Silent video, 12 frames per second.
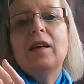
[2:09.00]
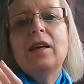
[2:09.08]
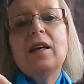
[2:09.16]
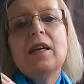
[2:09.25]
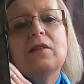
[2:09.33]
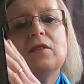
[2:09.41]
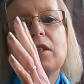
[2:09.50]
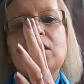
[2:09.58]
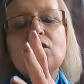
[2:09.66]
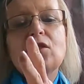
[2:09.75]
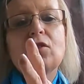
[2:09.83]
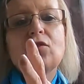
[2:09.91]
he gives
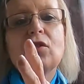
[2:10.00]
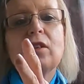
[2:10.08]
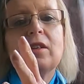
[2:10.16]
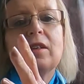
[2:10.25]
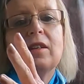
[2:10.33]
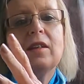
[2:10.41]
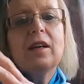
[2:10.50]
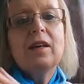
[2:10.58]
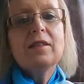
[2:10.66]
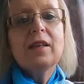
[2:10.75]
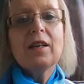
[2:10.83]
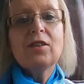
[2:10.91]
these children
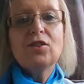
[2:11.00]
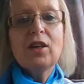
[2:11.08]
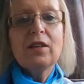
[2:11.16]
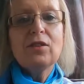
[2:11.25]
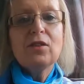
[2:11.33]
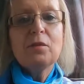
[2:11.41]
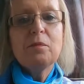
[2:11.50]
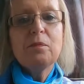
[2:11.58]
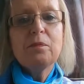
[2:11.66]
a second chance.